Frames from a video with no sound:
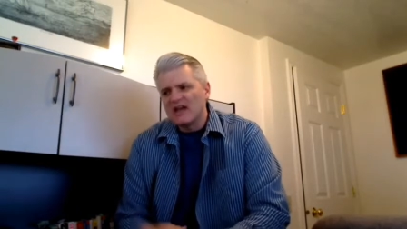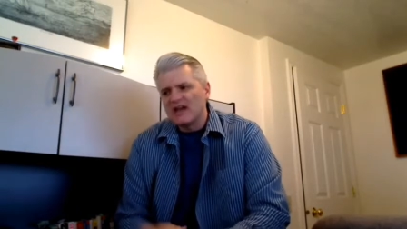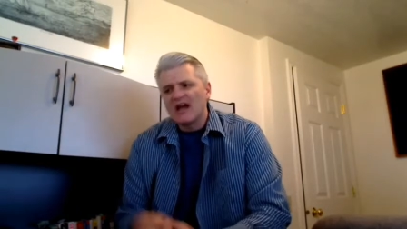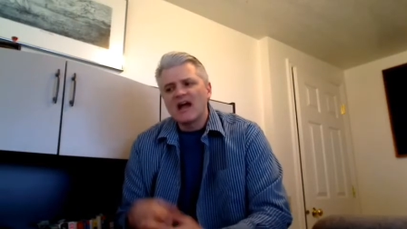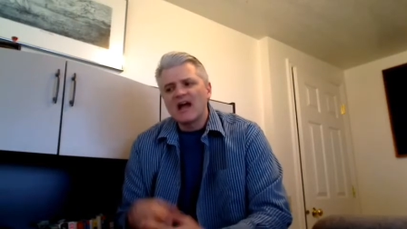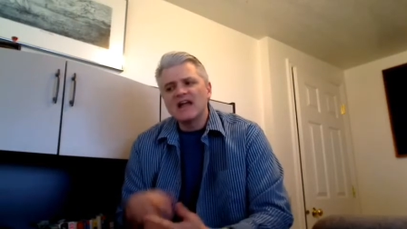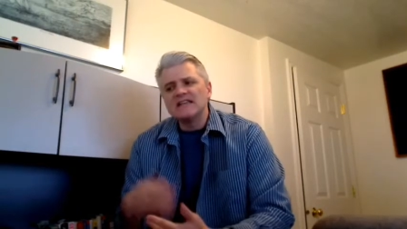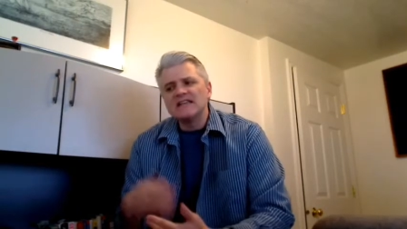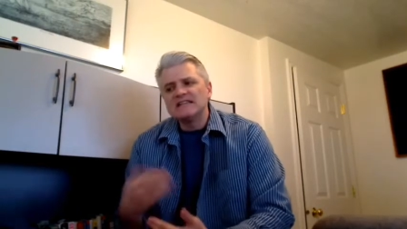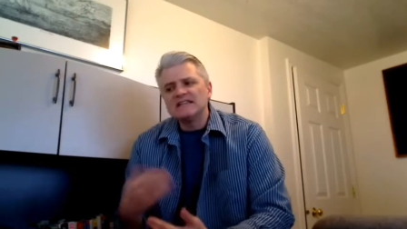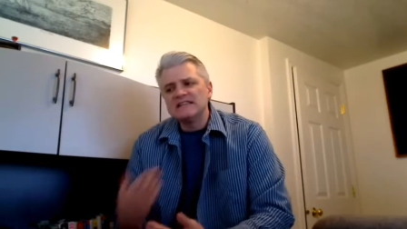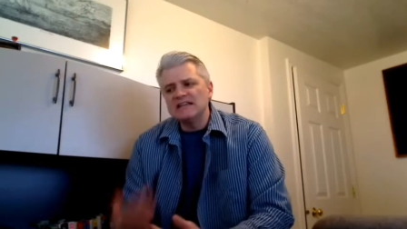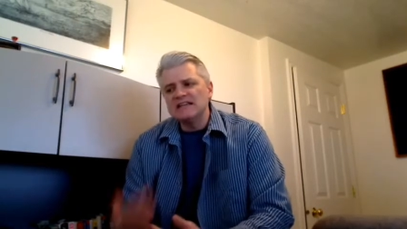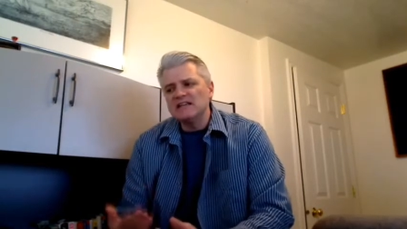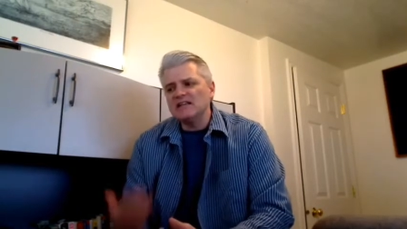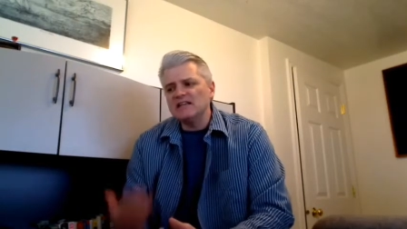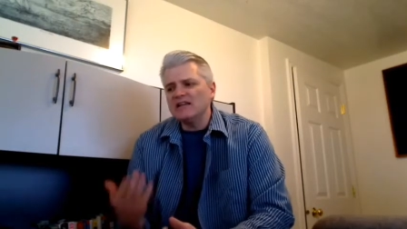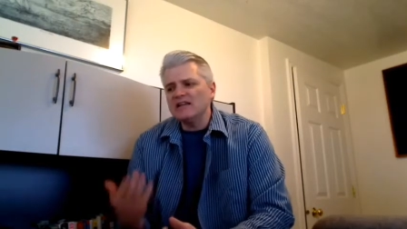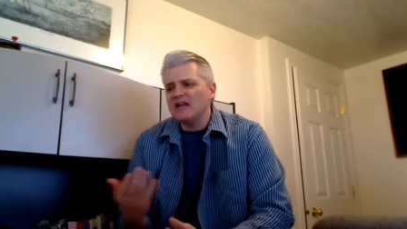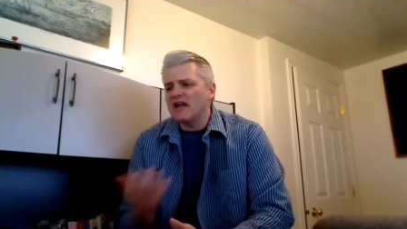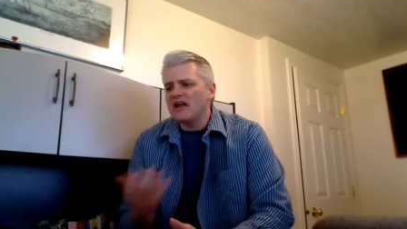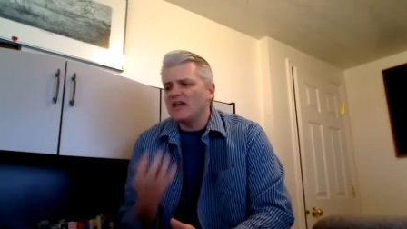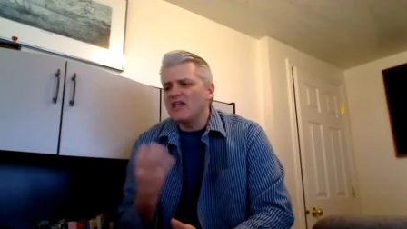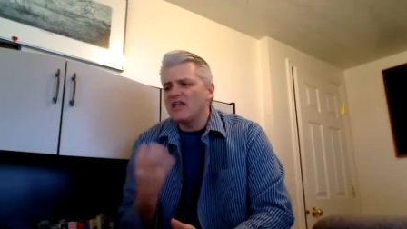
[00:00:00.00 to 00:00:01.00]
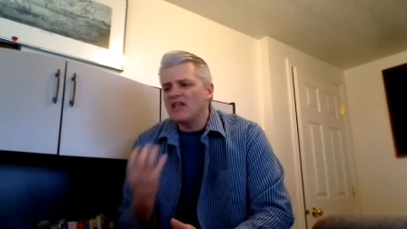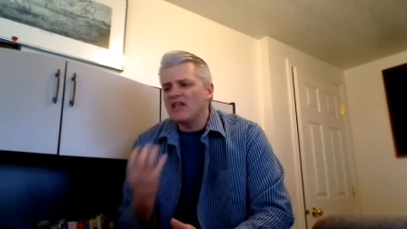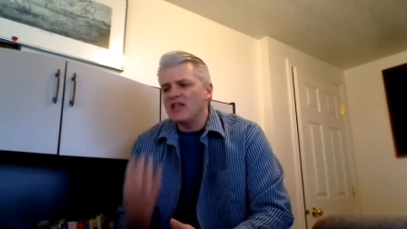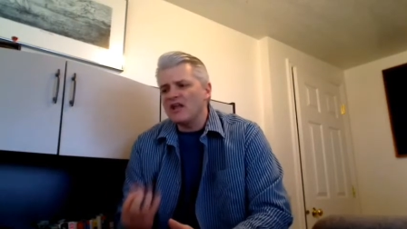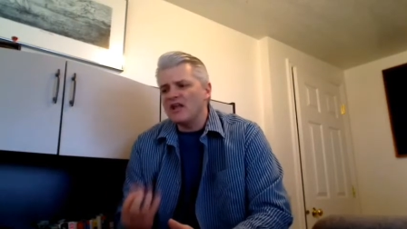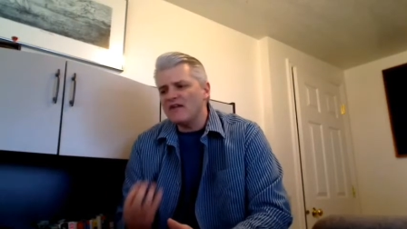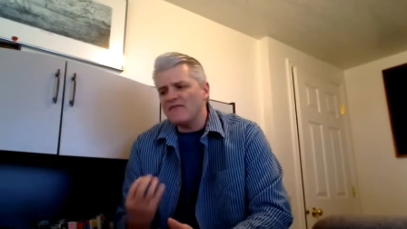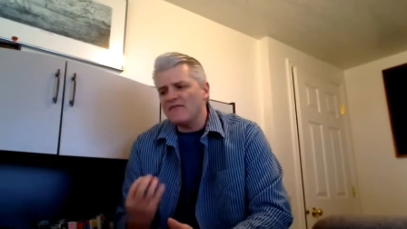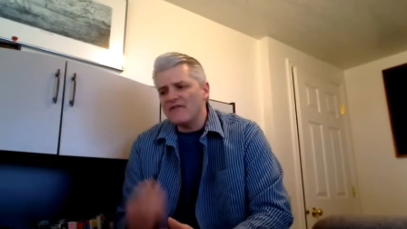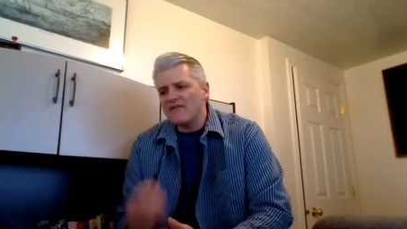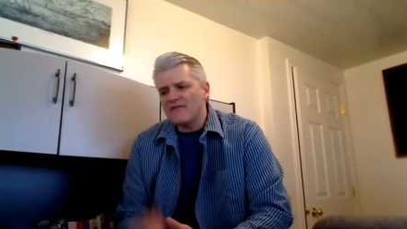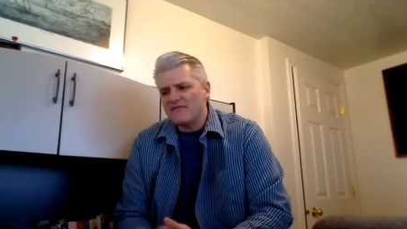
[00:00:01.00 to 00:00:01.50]
Ideally, I'd
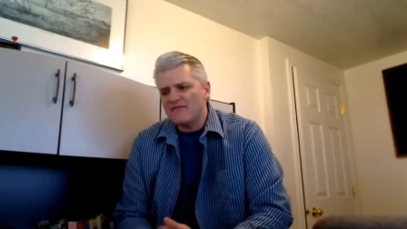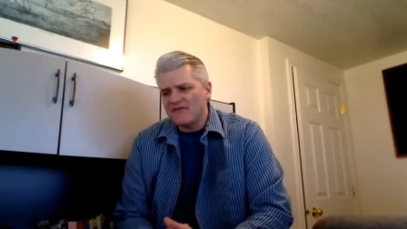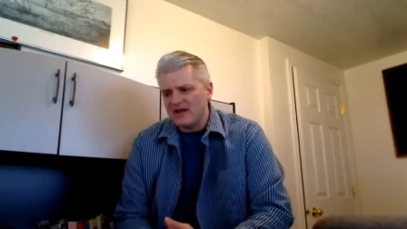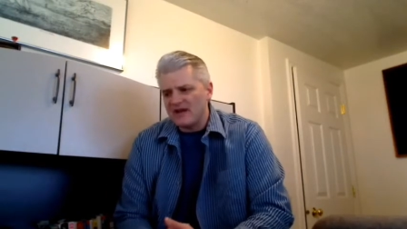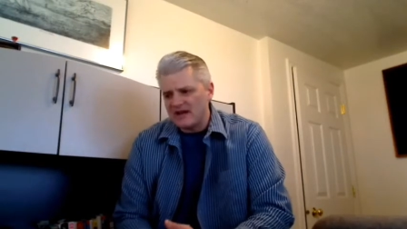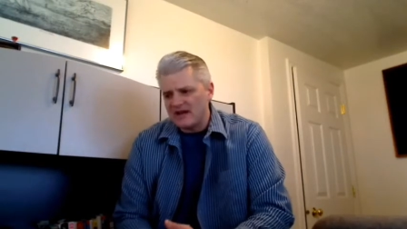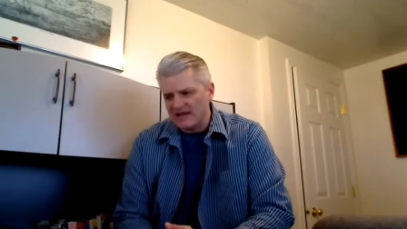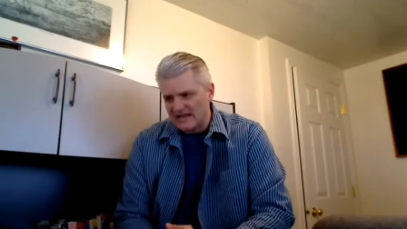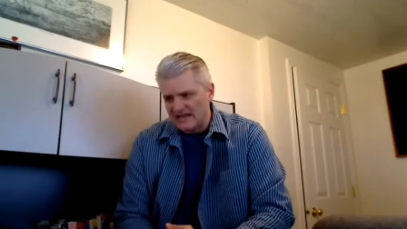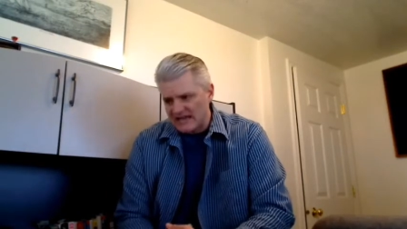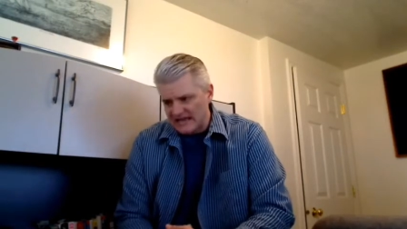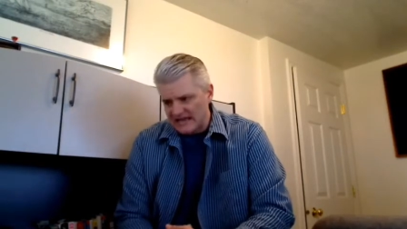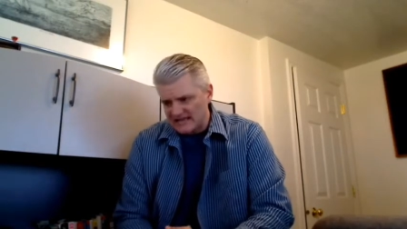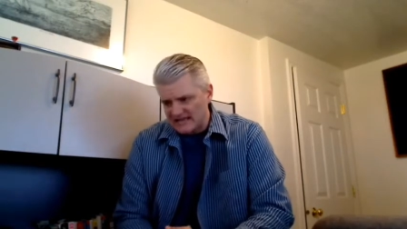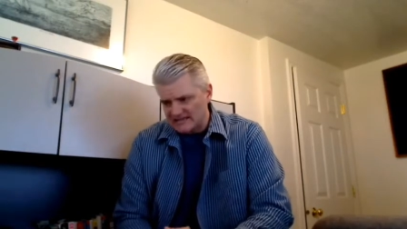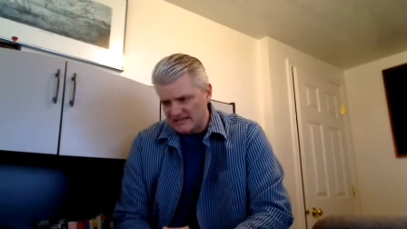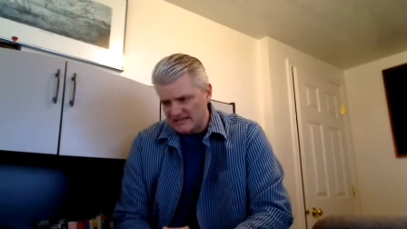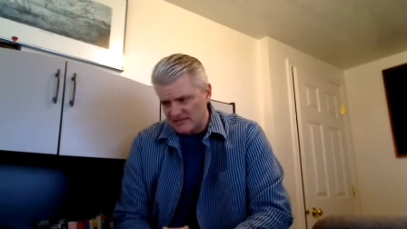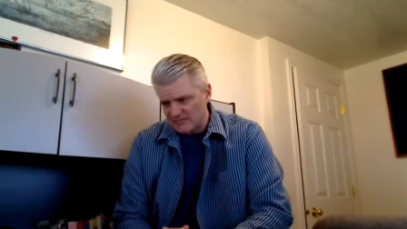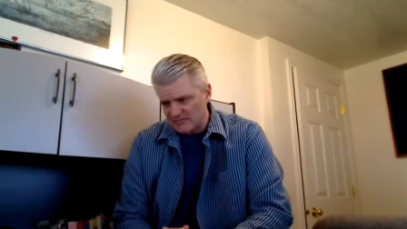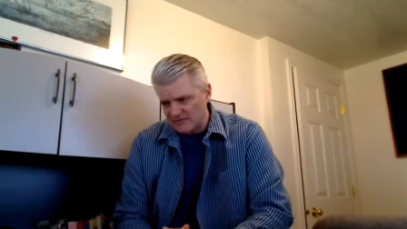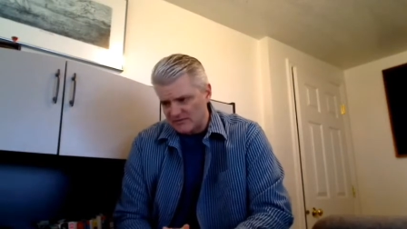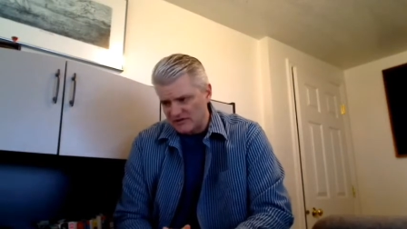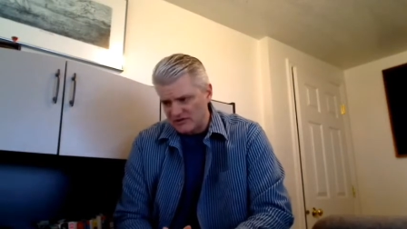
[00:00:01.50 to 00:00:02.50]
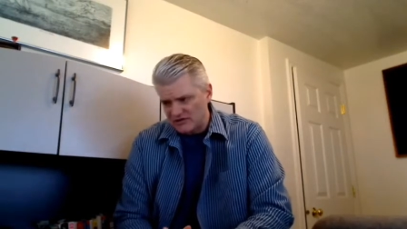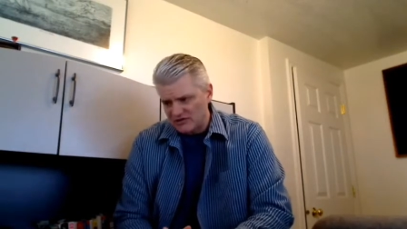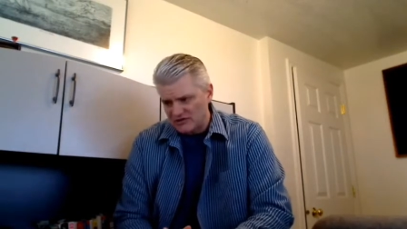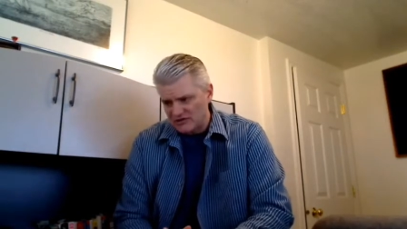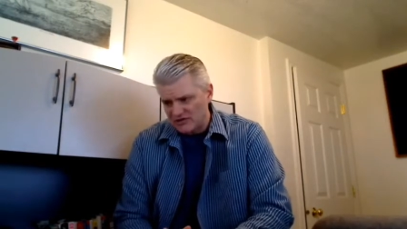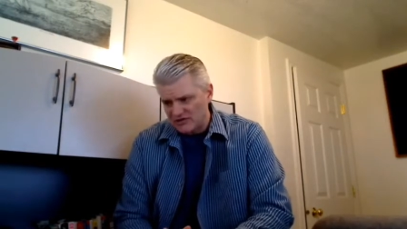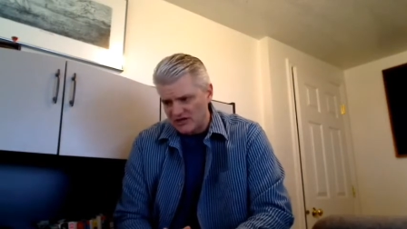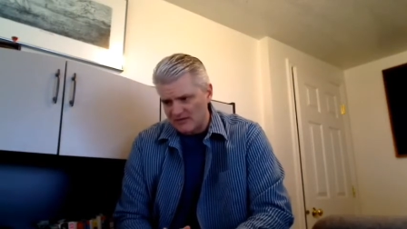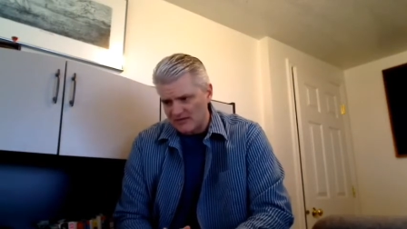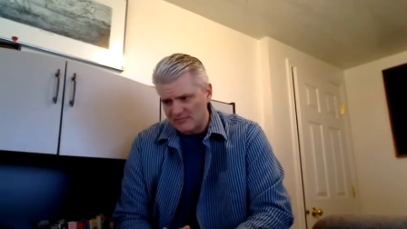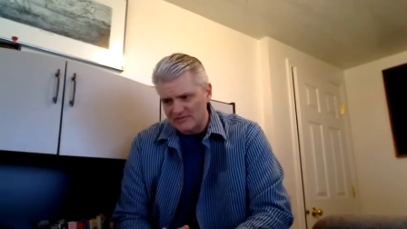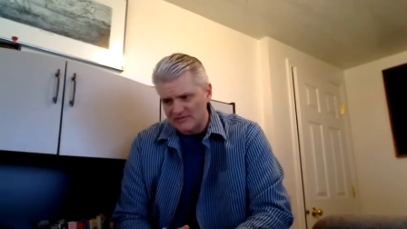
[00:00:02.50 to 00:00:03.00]
love to find an SAP
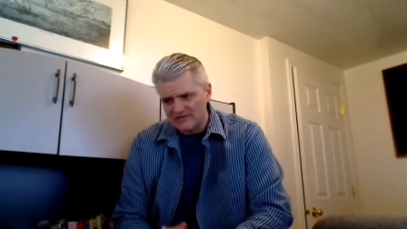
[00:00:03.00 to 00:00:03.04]
shop